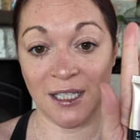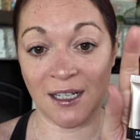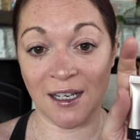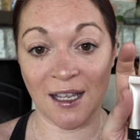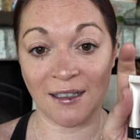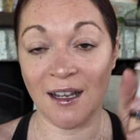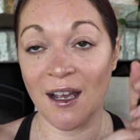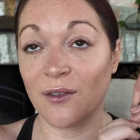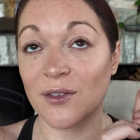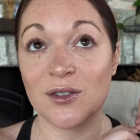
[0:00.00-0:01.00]
did it again.
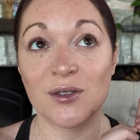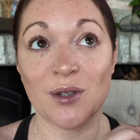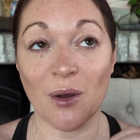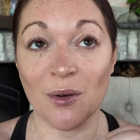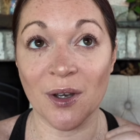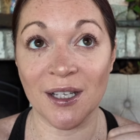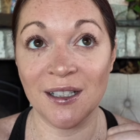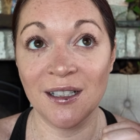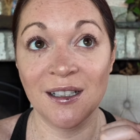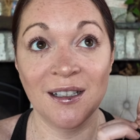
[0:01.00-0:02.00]
e.l.f. is so
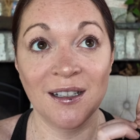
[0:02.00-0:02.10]
good.